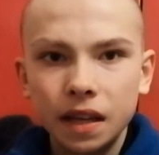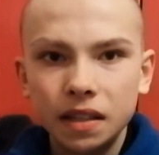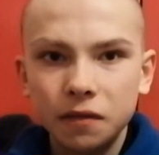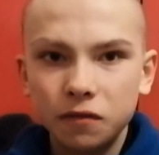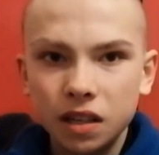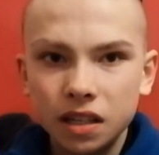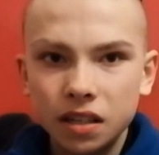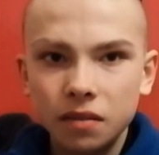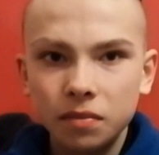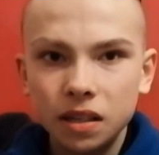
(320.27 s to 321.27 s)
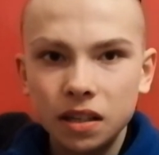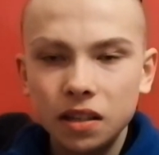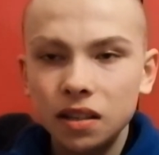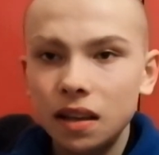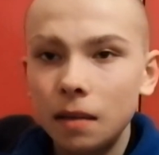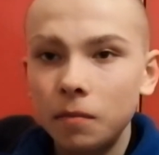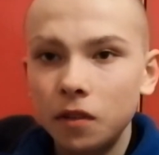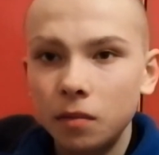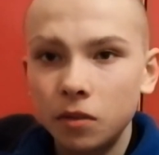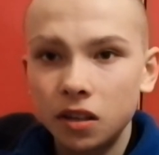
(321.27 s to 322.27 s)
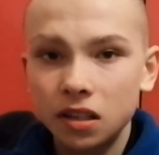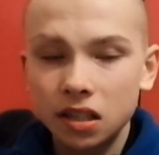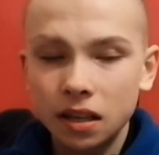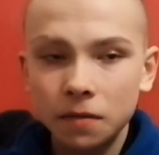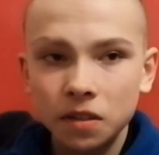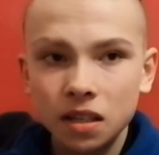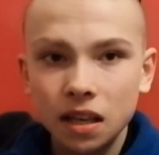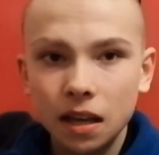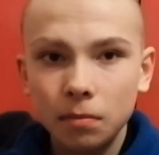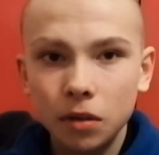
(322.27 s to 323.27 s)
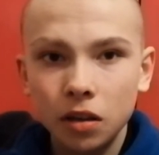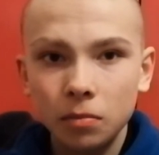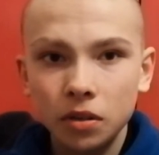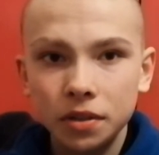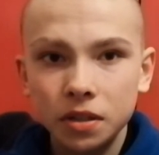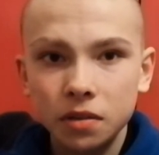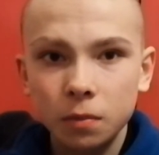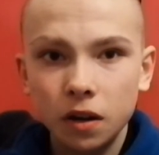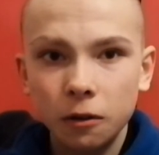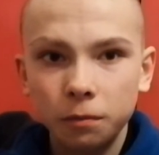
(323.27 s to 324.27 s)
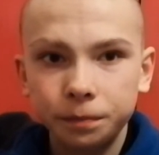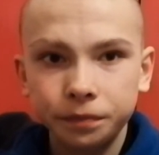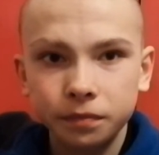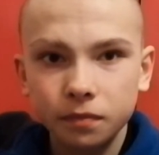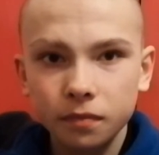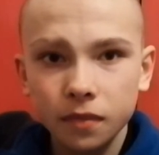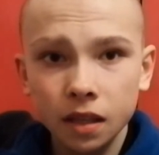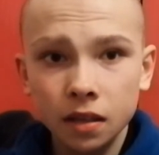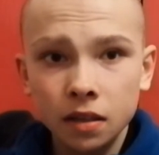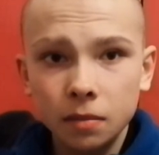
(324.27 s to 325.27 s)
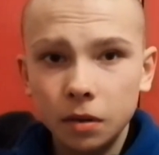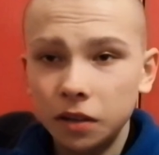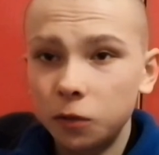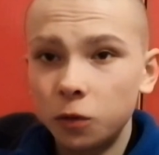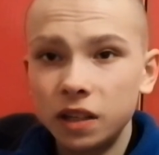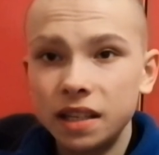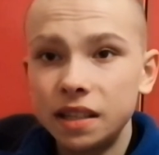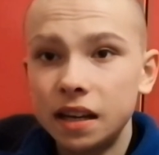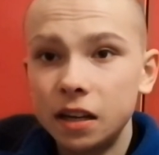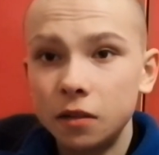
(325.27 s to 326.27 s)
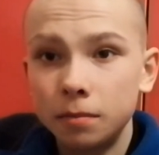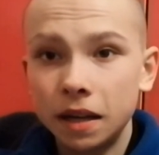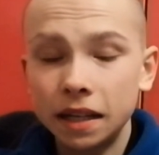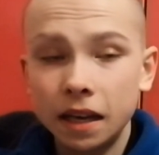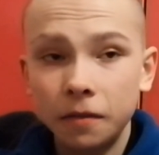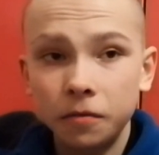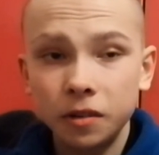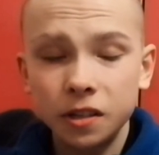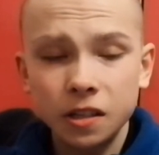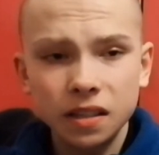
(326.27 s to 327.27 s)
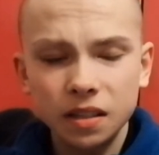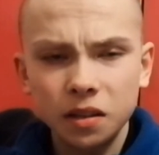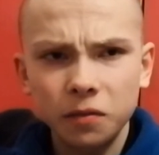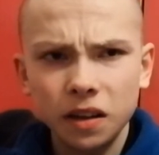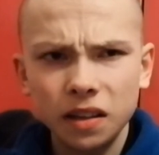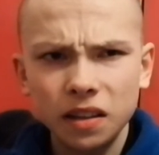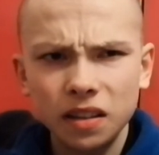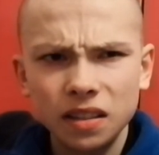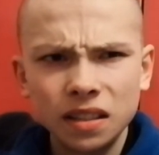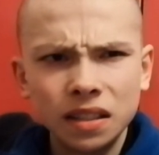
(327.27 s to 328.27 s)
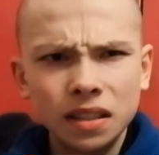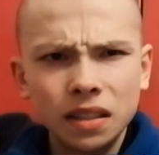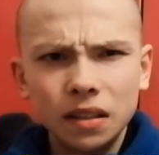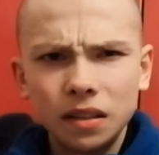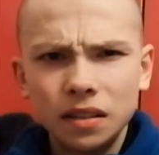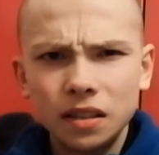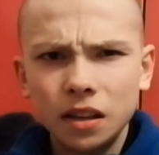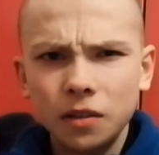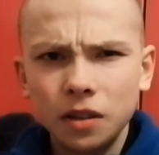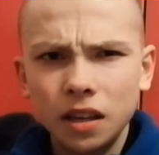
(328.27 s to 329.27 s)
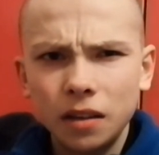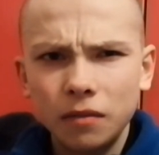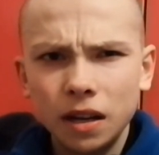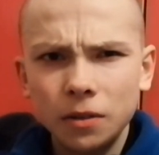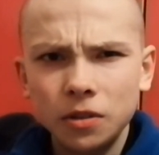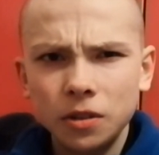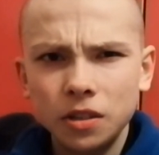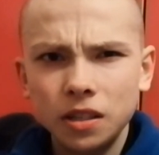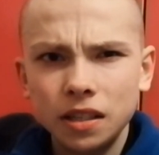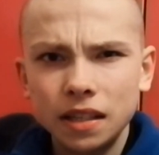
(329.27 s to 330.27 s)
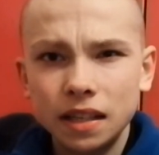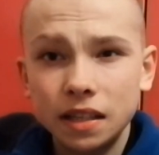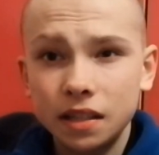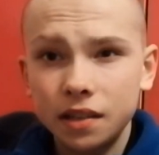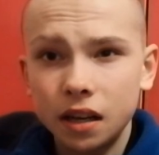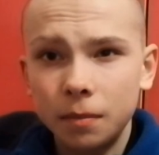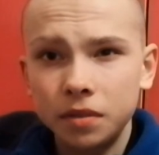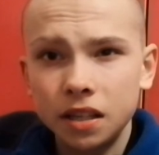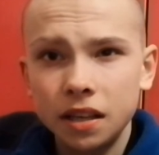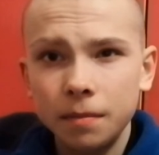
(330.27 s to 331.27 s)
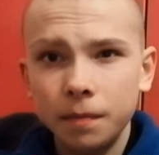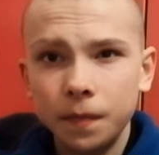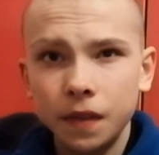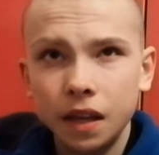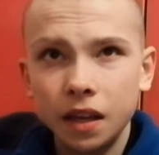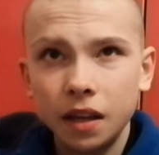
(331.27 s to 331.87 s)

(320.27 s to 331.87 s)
has a reasonably good game for them. Kulusevski had moments as well, but I thought Isak looked bang average, and it's the fact that Real Sociedad, his club team,